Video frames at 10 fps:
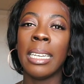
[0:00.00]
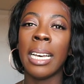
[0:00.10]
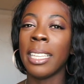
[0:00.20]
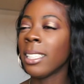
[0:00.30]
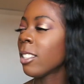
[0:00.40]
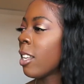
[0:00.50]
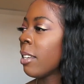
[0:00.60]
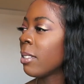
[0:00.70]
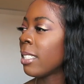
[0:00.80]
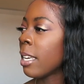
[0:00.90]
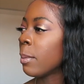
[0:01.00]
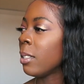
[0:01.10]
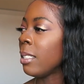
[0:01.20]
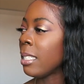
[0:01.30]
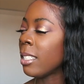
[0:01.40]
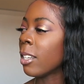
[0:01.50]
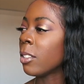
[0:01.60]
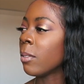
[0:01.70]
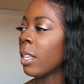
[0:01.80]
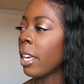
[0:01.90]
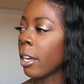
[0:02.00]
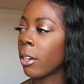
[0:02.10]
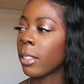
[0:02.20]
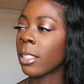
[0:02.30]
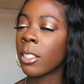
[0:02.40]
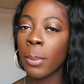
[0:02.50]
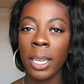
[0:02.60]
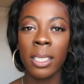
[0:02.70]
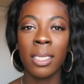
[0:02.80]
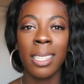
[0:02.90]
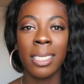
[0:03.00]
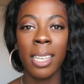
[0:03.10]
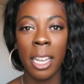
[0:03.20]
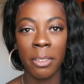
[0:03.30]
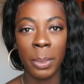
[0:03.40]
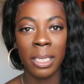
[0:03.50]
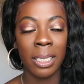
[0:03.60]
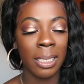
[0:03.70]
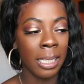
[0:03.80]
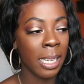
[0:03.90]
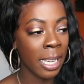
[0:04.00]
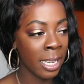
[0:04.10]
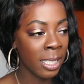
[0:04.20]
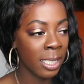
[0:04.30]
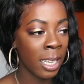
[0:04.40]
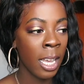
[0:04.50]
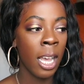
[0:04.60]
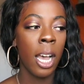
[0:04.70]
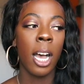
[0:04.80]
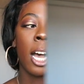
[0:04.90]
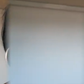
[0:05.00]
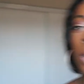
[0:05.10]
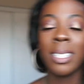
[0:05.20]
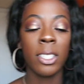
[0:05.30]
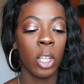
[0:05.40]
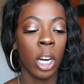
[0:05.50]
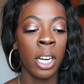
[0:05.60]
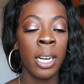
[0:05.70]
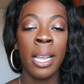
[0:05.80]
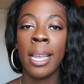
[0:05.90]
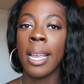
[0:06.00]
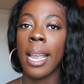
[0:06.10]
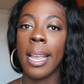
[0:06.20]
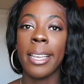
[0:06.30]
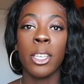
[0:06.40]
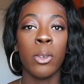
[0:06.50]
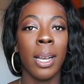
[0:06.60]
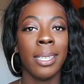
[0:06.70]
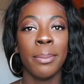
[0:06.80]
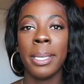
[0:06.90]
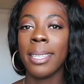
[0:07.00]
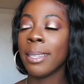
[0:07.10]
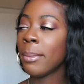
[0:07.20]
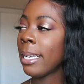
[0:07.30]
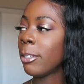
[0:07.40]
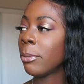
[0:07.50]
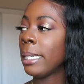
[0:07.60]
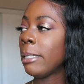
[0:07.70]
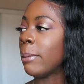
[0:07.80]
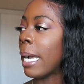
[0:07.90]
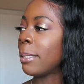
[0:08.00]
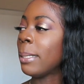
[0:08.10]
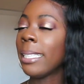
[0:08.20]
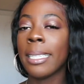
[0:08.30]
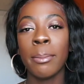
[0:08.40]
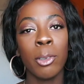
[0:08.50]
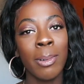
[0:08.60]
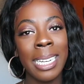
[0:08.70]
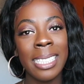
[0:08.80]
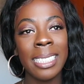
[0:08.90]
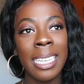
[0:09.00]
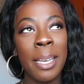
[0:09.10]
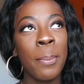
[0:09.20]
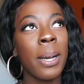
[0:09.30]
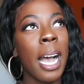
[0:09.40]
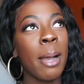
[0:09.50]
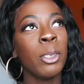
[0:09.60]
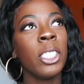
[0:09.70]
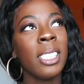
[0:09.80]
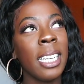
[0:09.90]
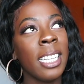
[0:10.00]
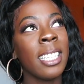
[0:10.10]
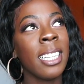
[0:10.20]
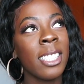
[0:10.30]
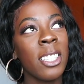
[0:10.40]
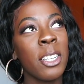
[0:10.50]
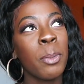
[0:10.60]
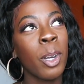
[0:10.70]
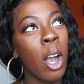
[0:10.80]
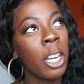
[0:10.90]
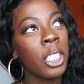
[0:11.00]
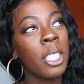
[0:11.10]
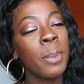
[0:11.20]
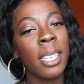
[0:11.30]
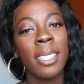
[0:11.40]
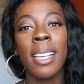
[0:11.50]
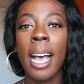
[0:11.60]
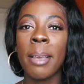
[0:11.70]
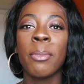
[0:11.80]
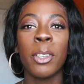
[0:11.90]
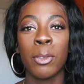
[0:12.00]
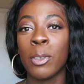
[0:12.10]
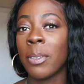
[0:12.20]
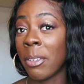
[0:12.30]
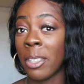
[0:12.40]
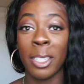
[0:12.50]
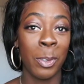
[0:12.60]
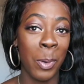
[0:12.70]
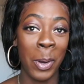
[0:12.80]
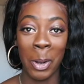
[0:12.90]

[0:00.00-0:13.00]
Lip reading: I think that's all I have to say about the details of the hair, like the specs. That's kind of basically it. Right, so before I start, you guys may think I'm ignorant, you guys may think I'm crazy, but I was just taking the necessary precautions because I'm fearful of everything that's going